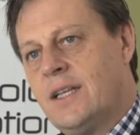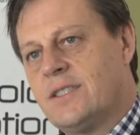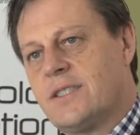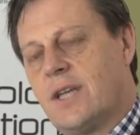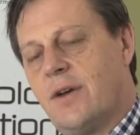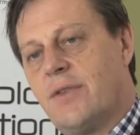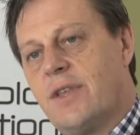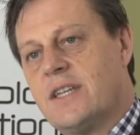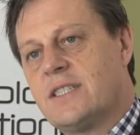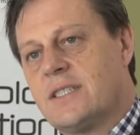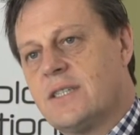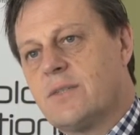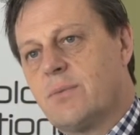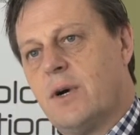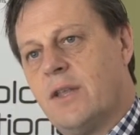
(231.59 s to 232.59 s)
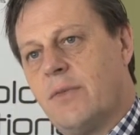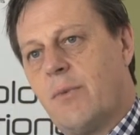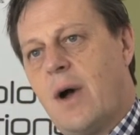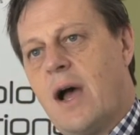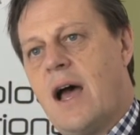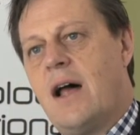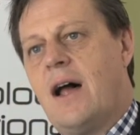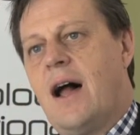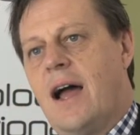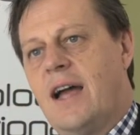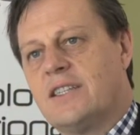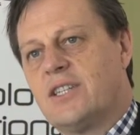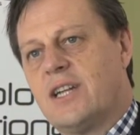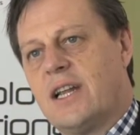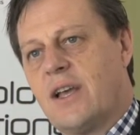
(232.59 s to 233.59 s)
So this is one where
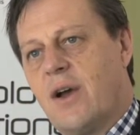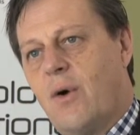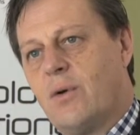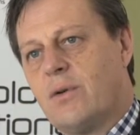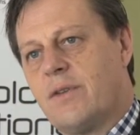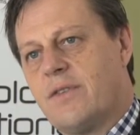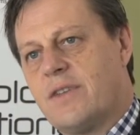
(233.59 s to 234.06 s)
actually all